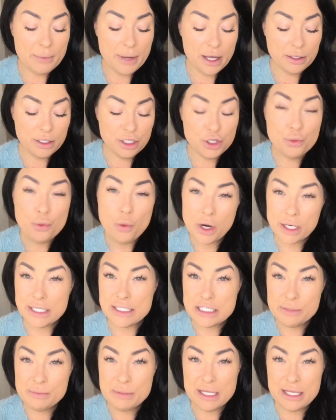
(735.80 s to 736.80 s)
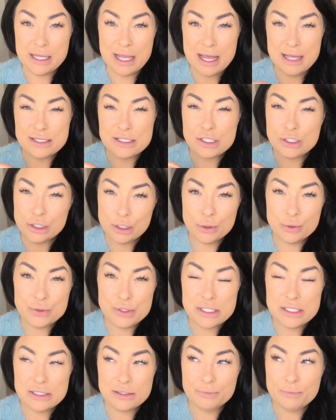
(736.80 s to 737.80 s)
You want it to be as
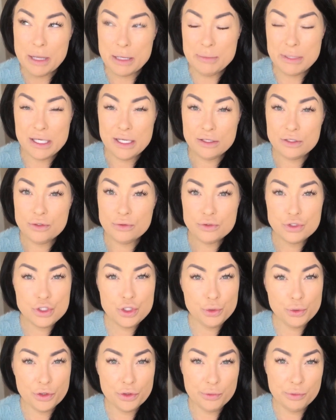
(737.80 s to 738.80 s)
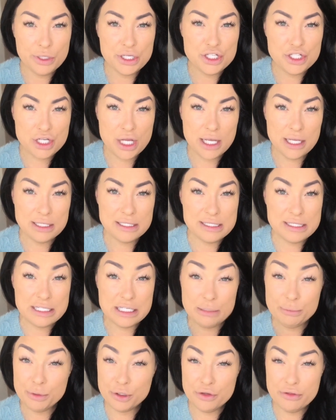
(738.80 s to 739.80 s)
close, maybe 2 or 3 shades
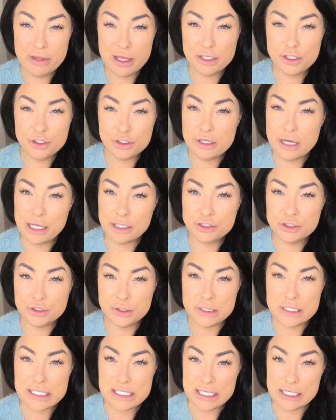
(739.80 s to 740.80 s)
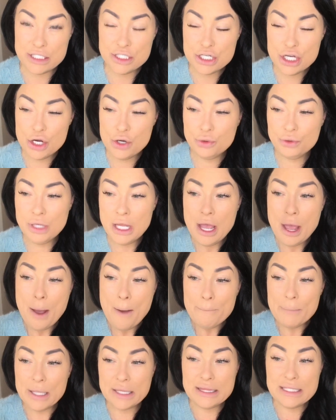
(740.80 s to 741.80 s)
deeper than your natural skin tone.
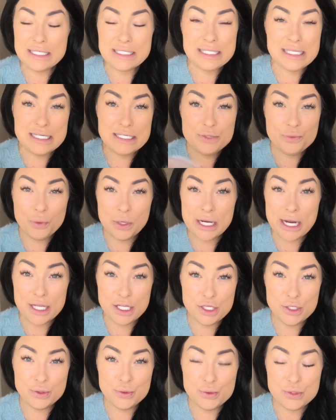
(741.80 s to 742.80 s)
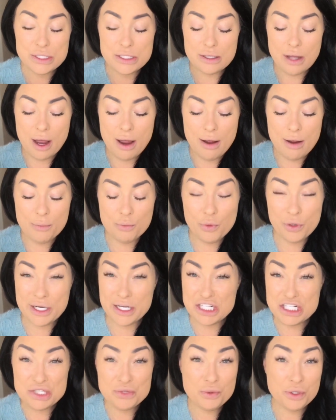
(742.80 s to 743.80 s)
But this is what I use when I
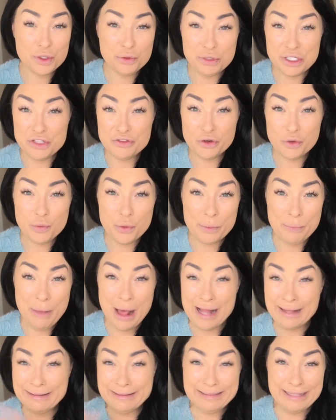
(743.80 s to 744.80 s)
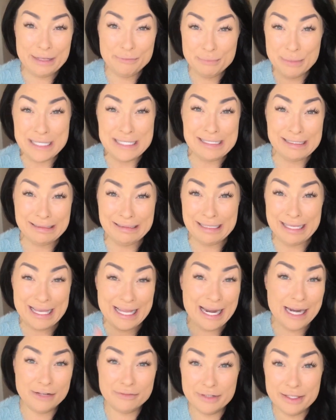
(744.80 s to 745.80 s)
just want to reach for one palette and basically get
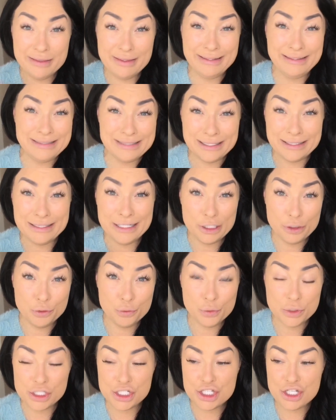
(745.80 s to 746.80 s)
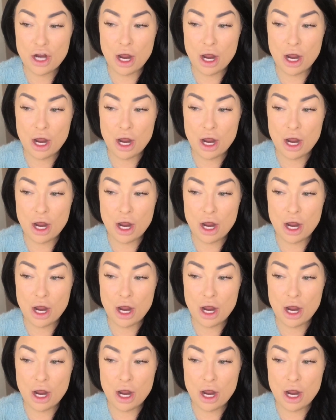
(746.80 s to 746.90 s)
everything done in one shot.